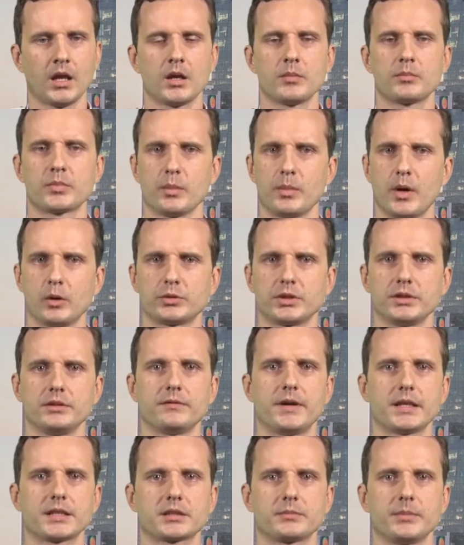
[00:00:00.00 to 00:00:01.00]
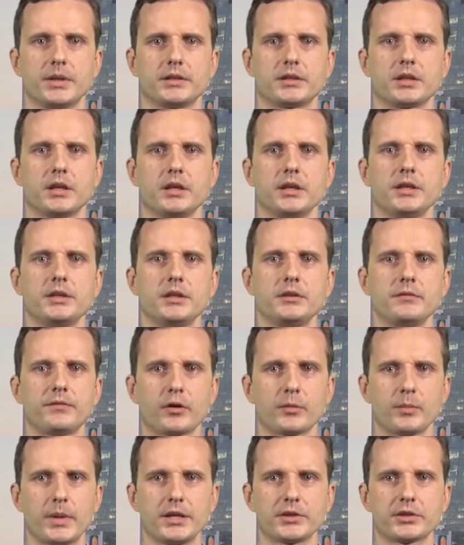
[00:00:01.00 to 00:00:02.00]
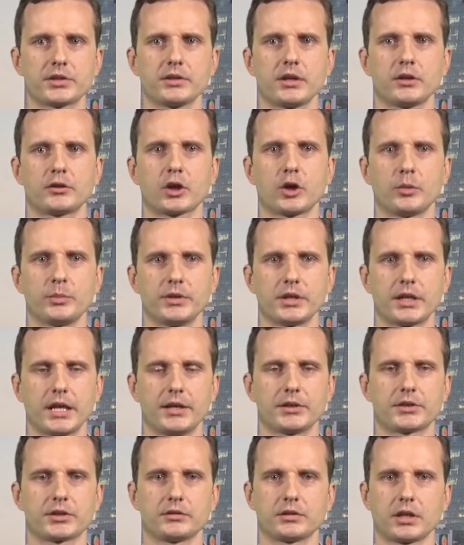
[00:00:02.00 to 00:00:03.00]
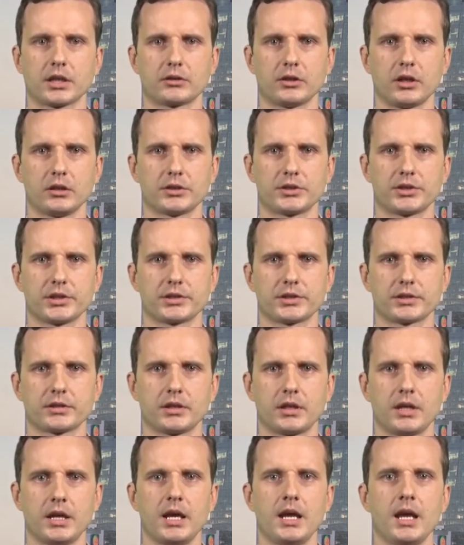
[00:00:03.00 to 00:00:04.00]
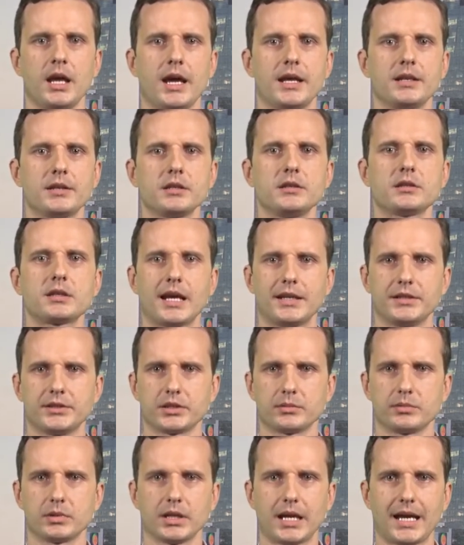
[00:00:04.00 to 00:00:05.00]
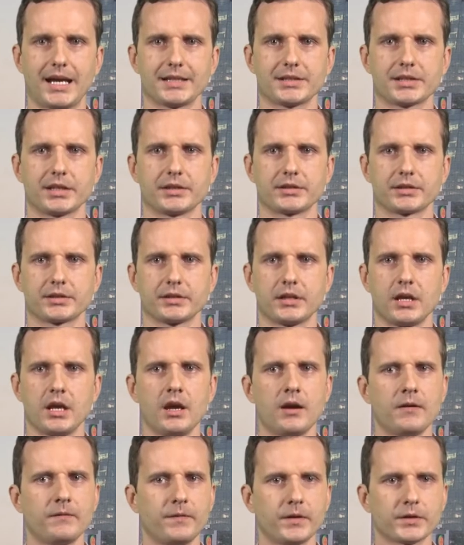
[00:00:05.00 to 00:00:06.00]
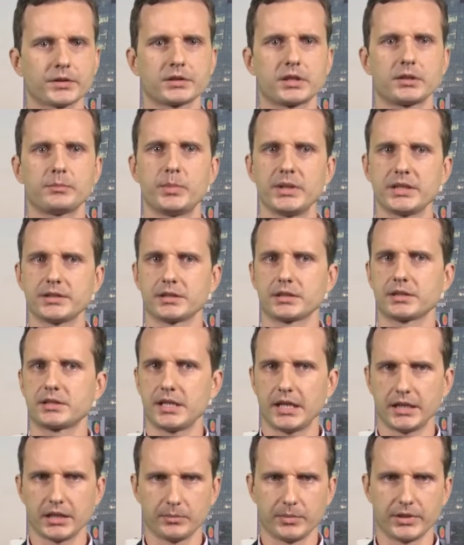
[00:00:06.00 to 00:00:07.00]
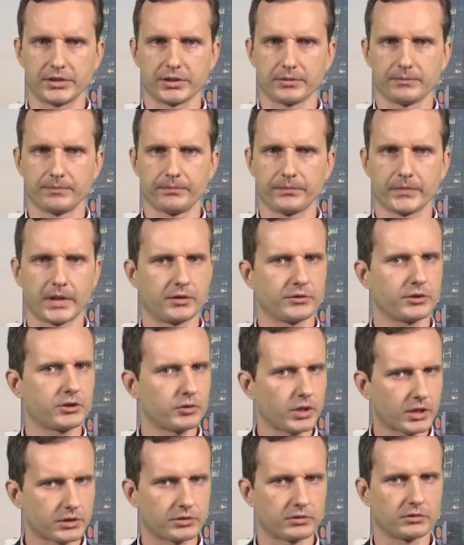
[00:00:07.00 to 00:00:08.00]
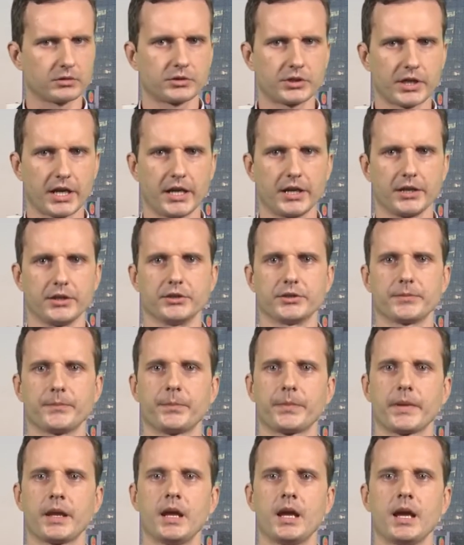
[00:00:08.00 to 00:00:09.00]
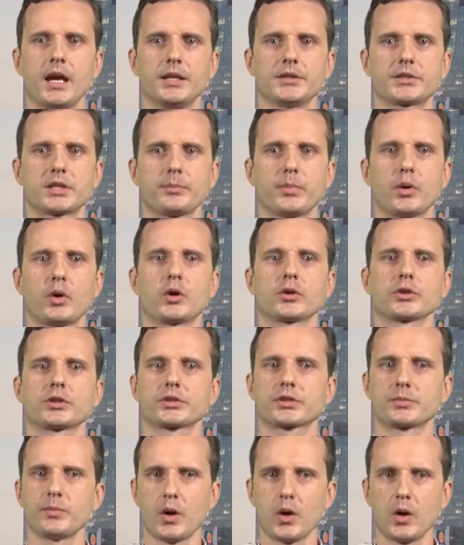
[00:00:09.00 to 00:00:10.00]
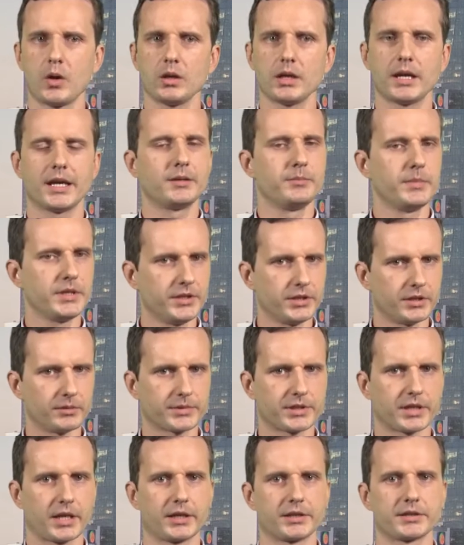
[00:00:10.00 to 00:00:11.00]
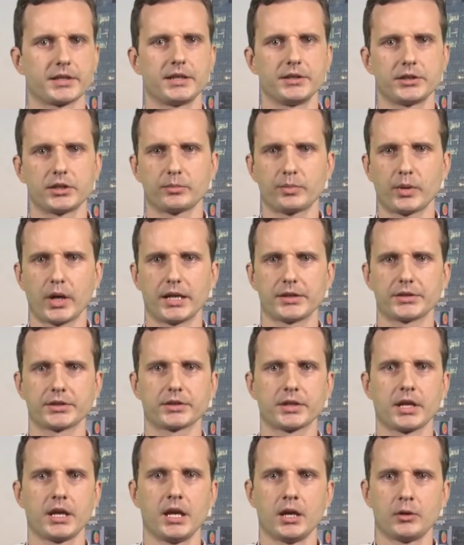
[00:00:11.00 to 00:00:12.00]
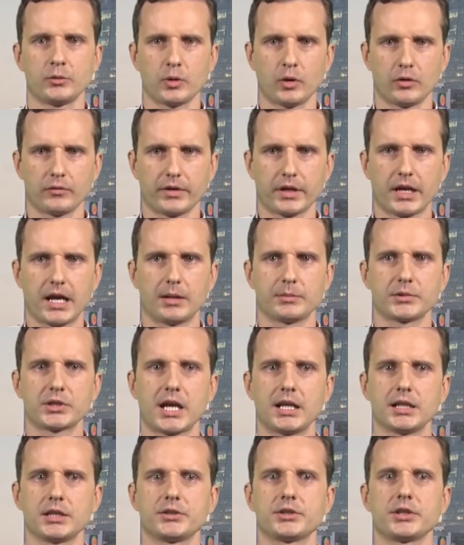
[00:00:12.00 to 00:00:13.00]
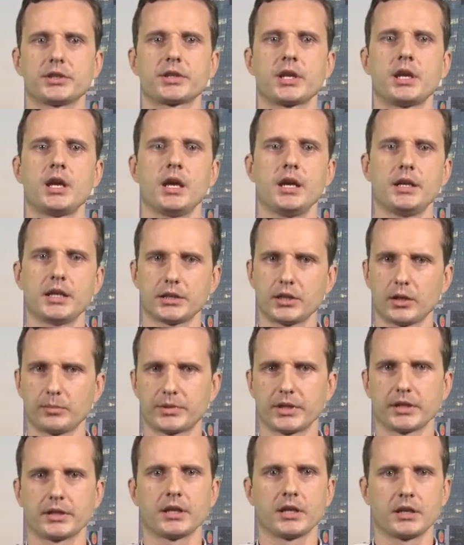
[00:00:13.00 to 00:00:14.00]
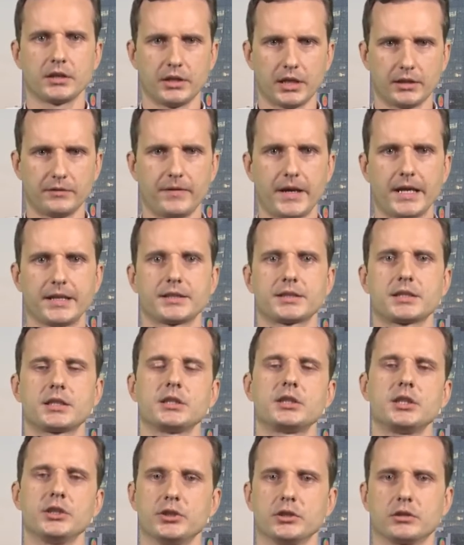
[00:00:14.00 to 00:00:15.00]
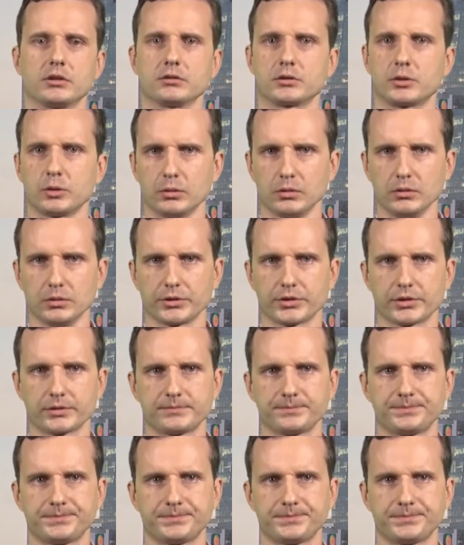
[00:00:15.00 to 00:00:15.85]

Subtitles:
Promote investment in information and communication technologies and intangible assets, foster business dynamism and structural change, and support small and medium-sized enterprises to overcome challenges in adopting advanced digital tools.